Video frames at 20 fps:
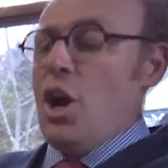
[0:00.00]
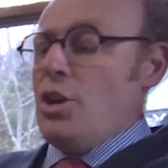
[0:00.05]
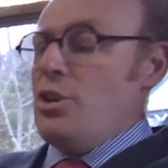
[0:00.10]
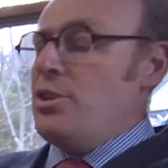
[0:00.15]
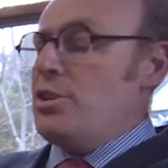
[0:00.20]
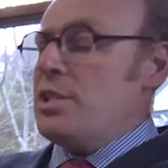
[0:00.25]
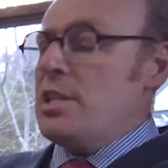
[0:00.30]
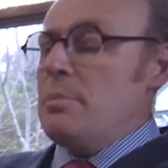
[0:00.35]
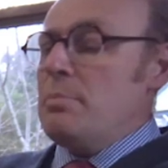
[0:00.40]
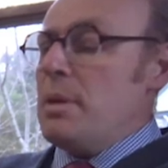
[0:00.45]
"You
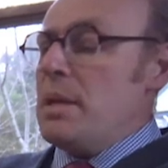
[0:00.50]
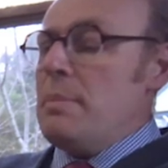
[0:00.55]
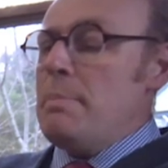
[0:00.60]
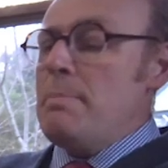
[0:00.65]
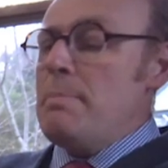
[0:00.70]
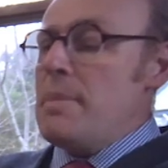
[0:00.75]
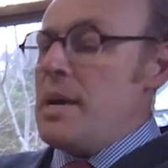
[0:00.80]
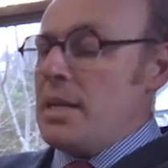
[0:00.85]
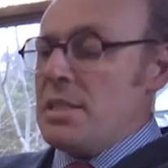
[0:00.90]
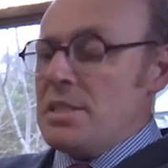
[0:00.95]
simply
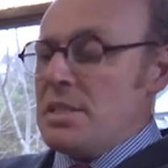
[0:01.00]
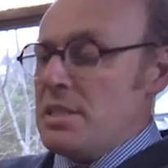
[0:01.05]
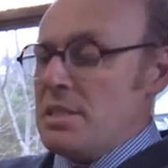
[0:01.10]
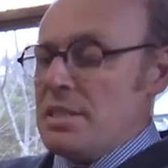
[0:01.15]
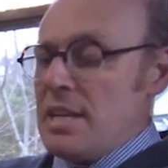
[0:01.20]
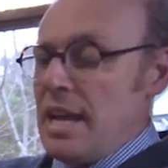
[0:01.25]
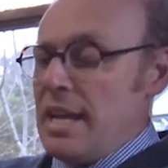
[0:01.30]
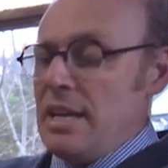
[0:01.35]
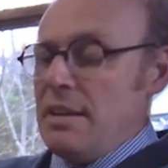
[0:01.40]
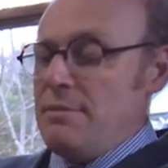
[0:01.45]
mustn't
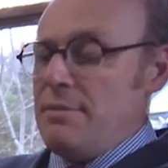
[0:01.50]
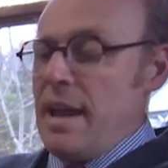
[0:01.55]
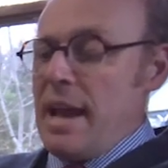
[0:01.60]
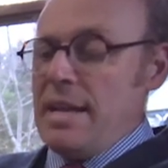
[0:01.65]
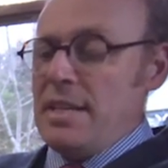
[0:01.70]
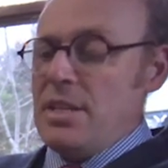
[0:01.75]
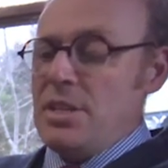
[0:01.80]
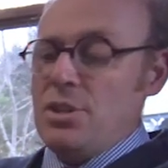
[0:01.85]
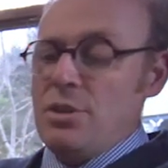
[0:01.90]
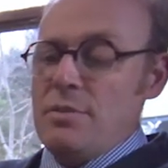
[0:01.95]
take
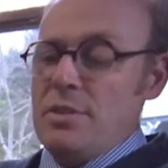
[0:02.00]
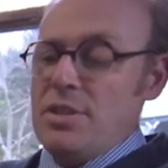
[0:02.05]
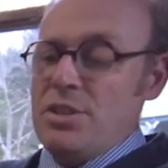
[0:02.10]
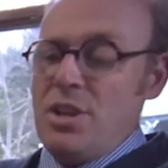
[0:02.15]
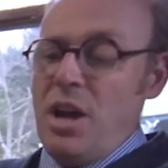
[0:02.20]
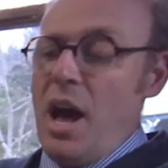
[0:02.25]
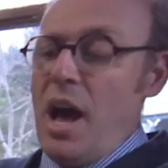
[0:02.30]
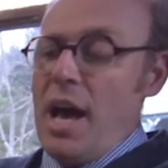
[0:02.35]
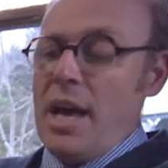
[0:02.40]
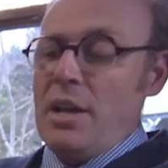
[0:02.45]
advantage of a
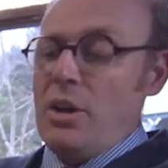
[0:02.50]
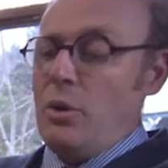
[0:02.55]
tired